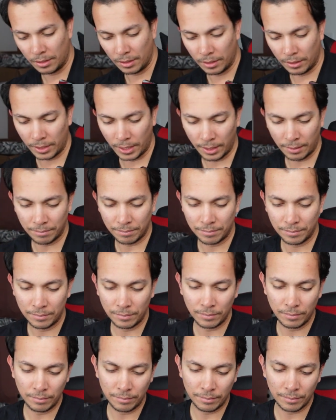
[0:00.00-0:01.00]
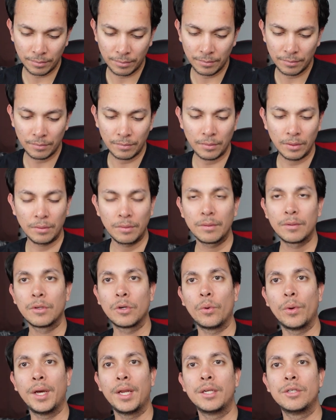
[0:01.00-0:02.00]
Okay,
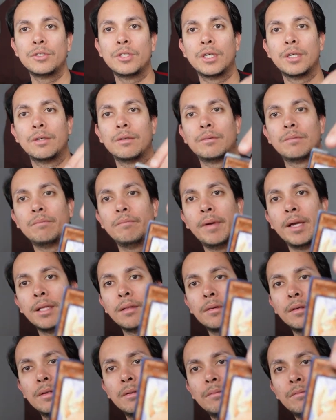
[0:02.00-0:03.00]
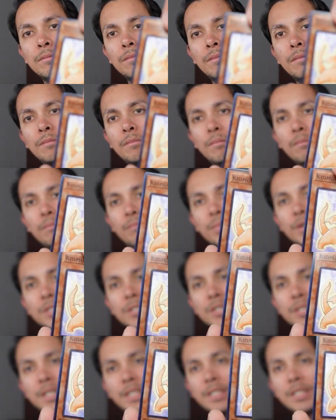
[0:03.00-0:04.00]
go ahead and uh, make
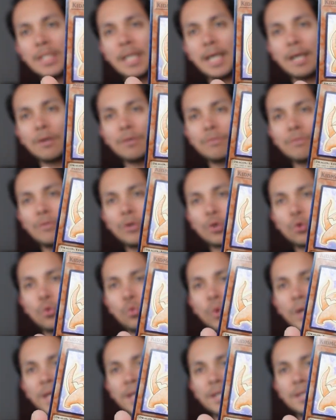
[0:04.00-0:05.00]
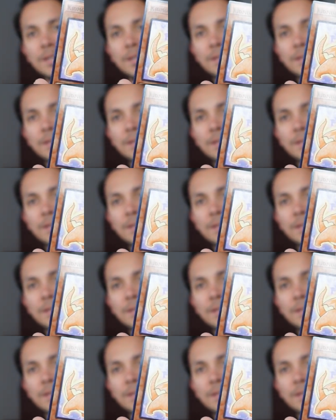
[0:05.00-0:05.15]
bust these out real quick.